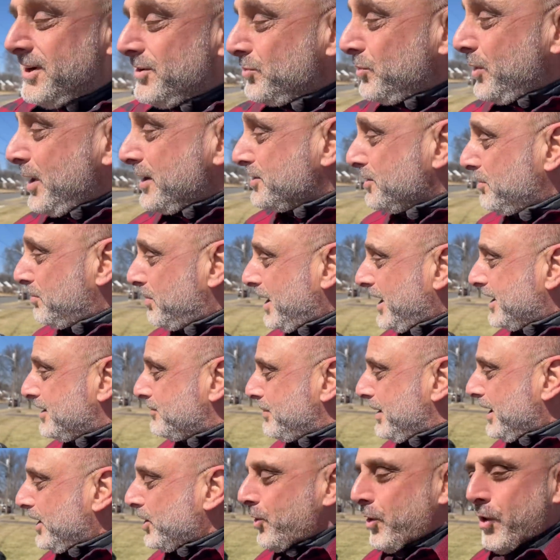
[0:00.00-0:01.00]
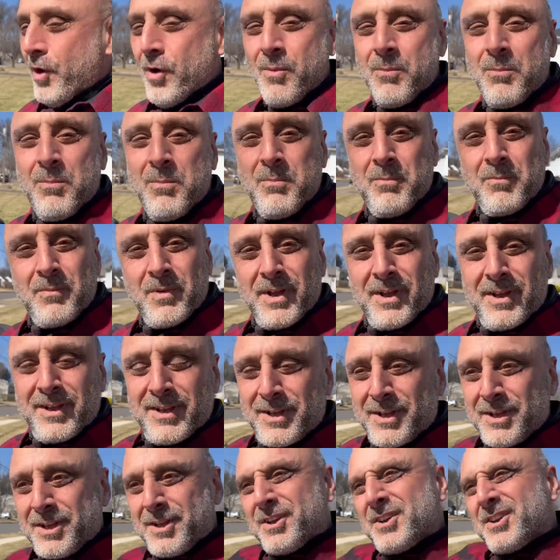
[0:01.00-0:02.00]
ride the bike back home,
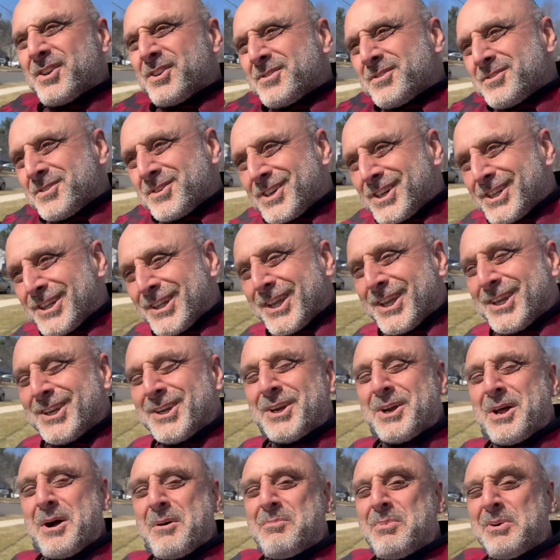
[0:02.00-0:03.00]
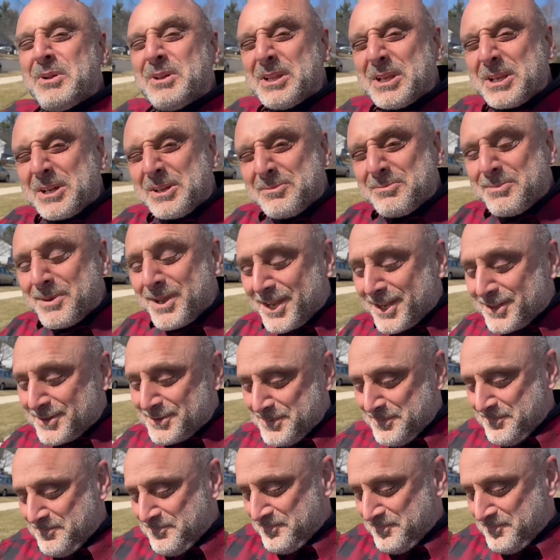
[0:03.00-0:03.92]
clean it up a little bit.